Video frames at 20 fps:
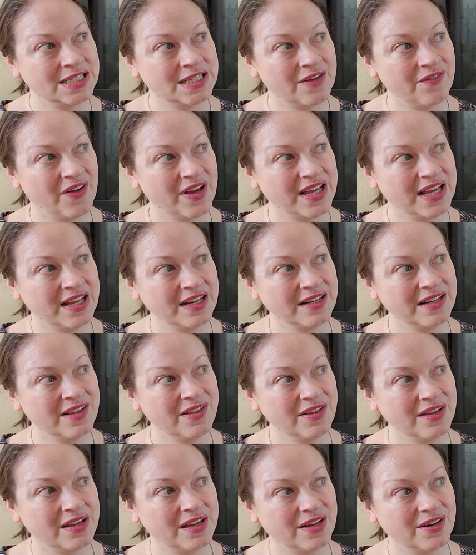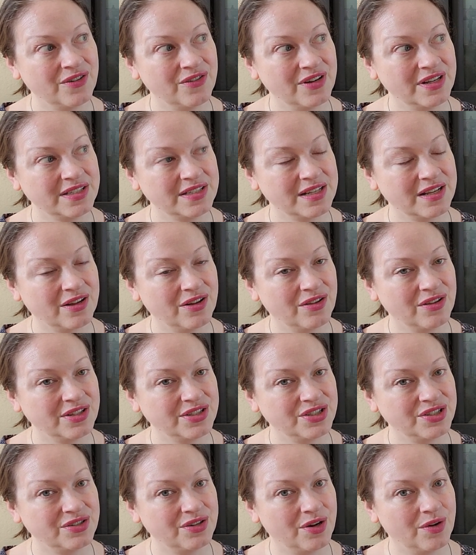If I get anything interesting, I'll
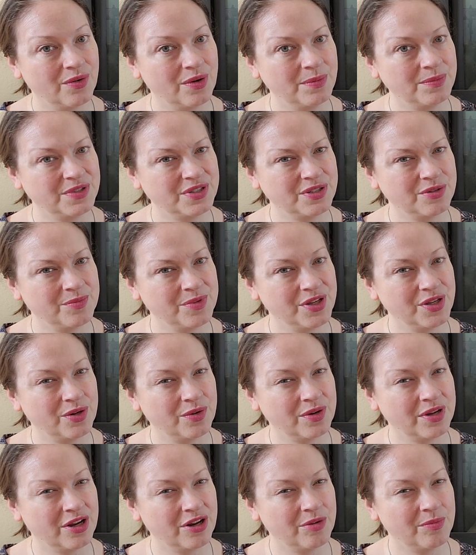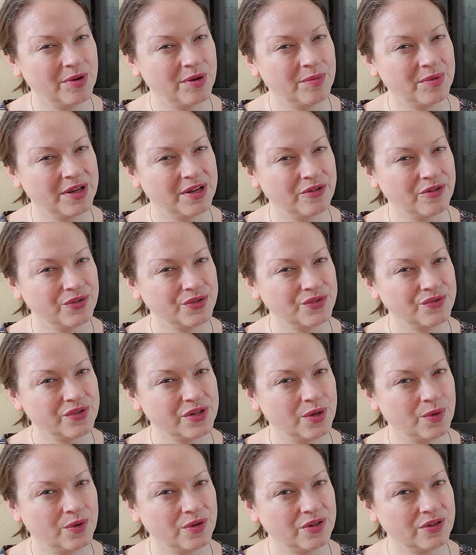let you know. I'm assuming you don't care about my grocery
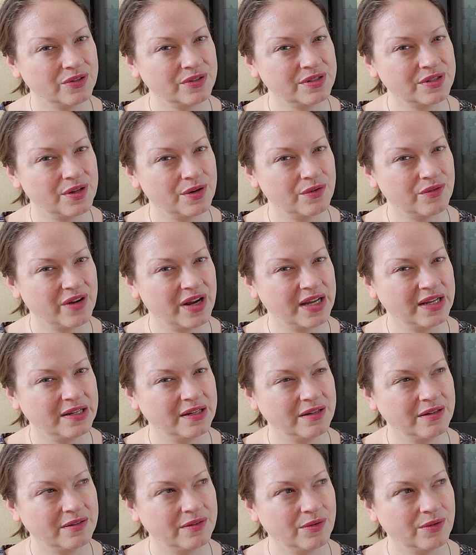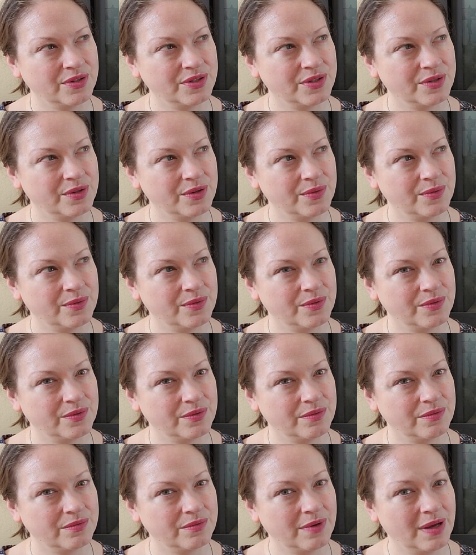orders, though, right? Or do you?
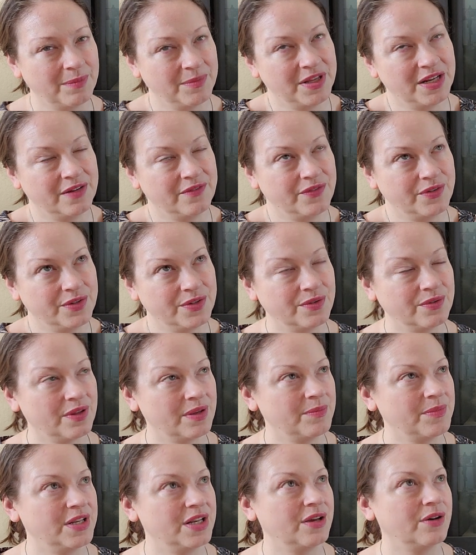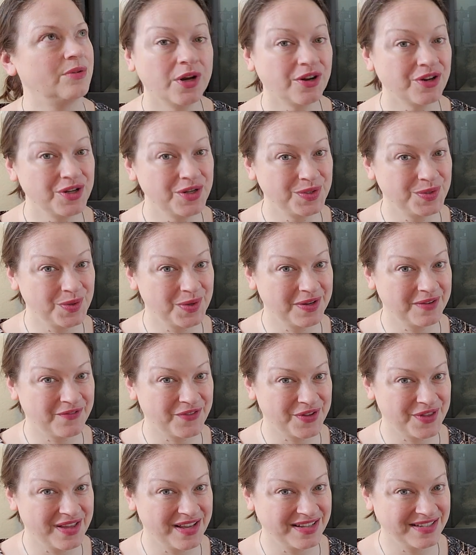I mean, if you do, let me know. What are you doing
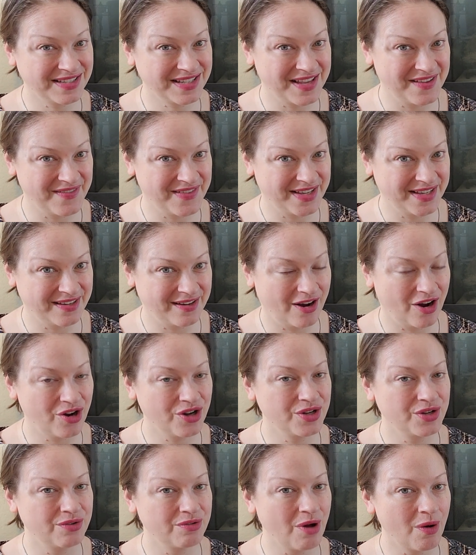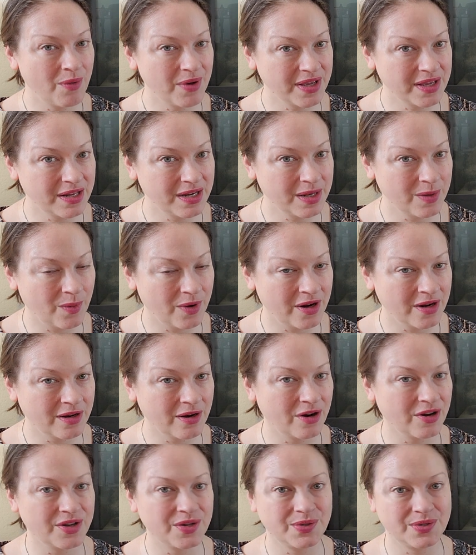for Thanksgiving? Are you going anywhere?
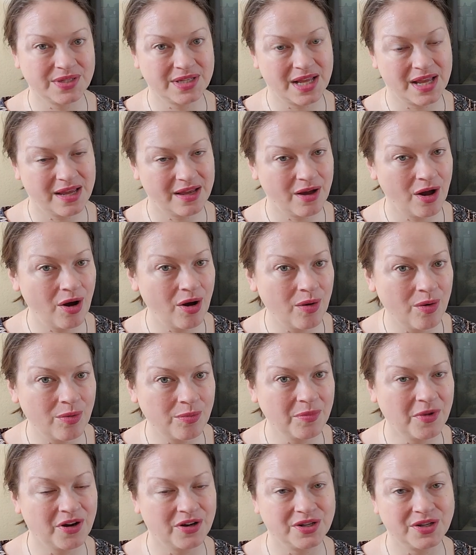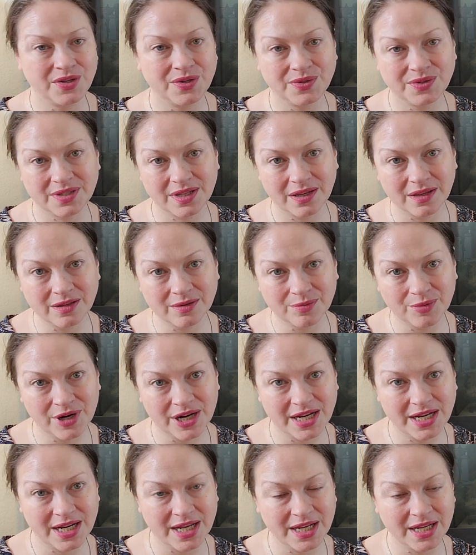Are you staying home? Are you
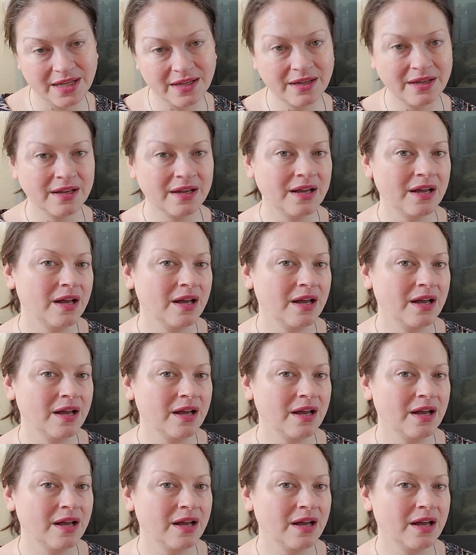celebrating?